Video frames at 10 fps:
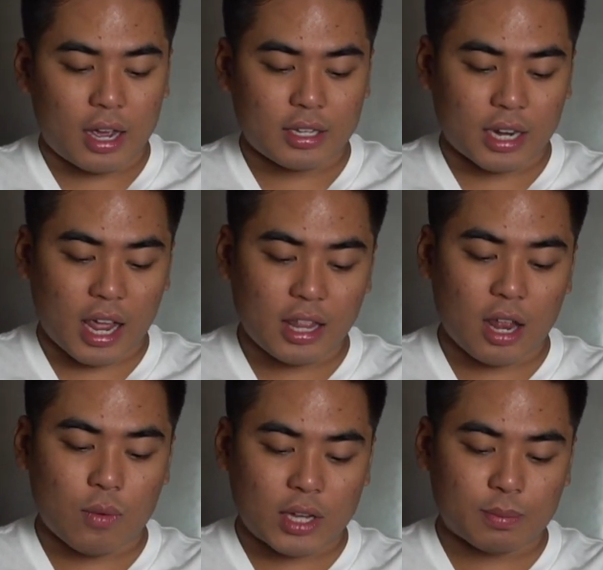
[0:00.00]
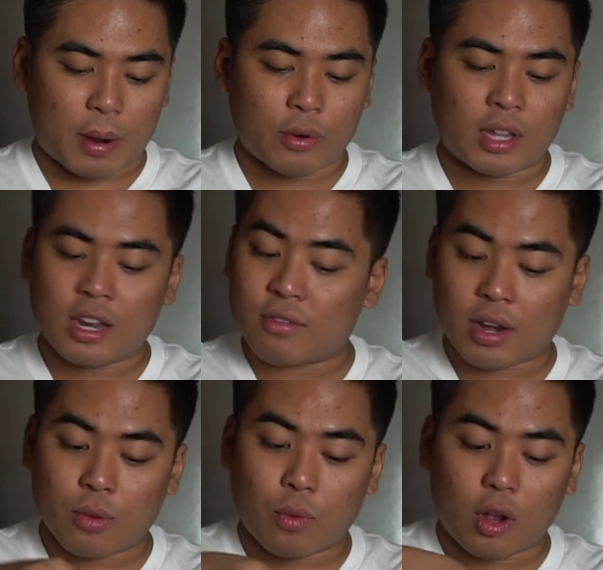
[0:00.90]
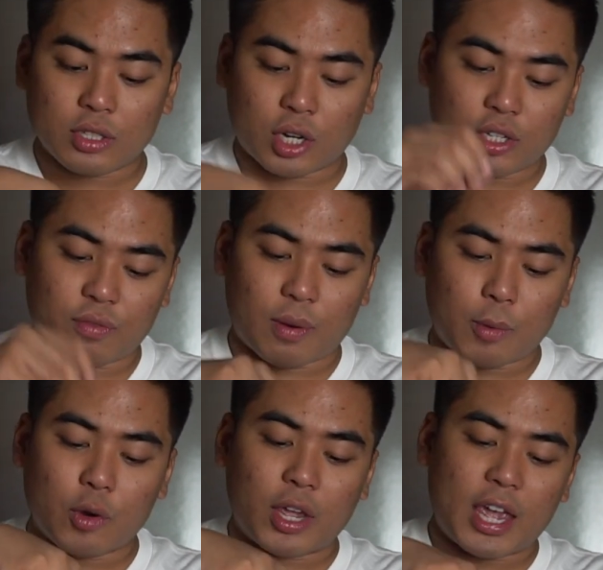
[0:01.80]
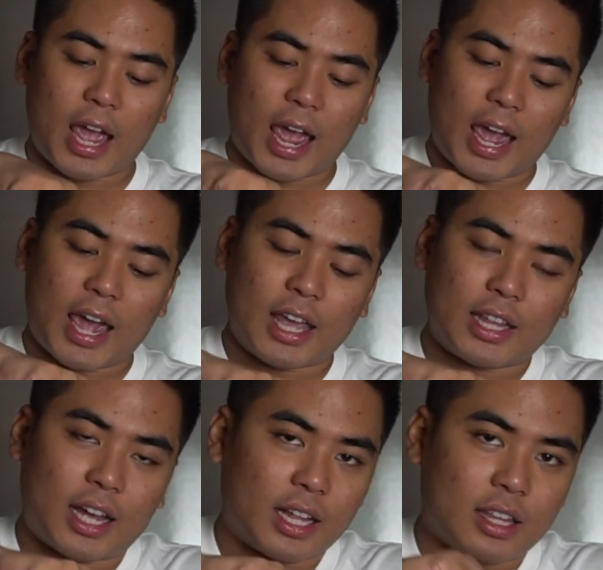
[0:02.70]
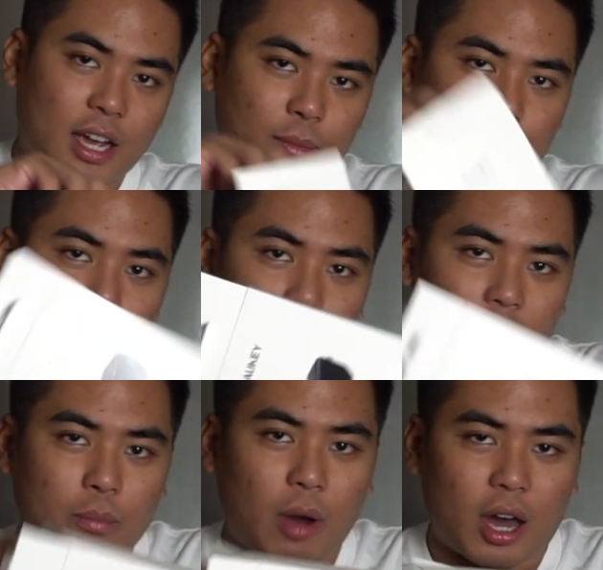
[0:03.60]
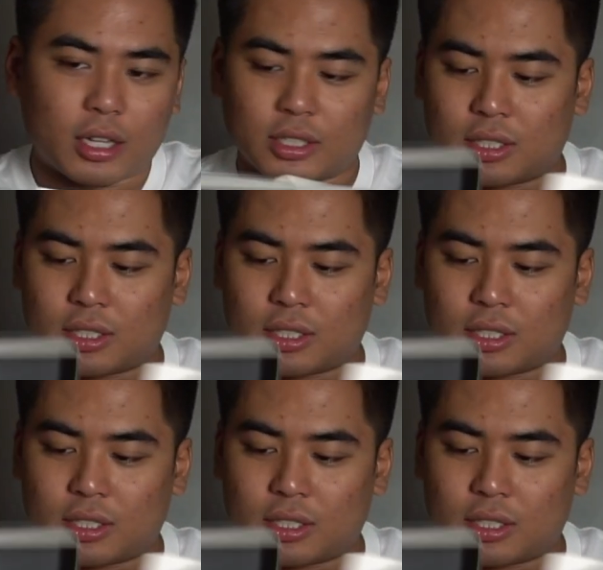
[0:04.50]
It's an 18 watts power delivery wall charger from Oki, and time to unbox.